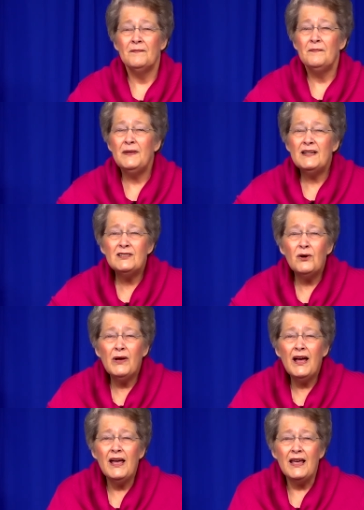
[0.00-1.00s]
But it's
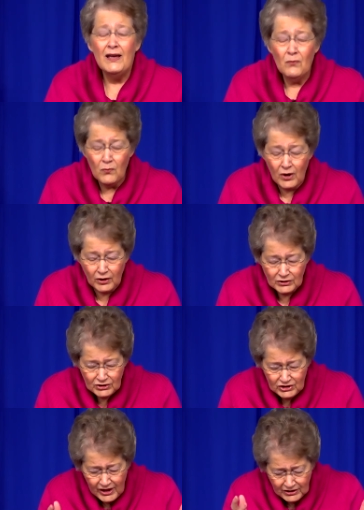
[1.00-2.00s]
okay, it works.
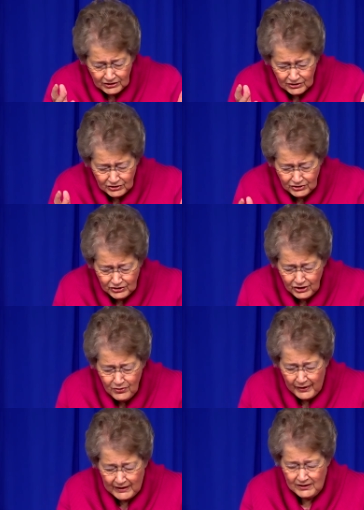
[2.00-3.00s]
Just
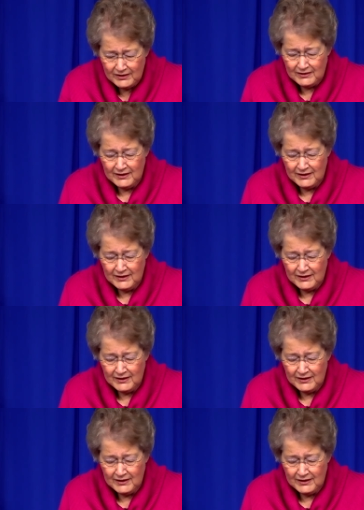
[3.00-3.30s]
do it.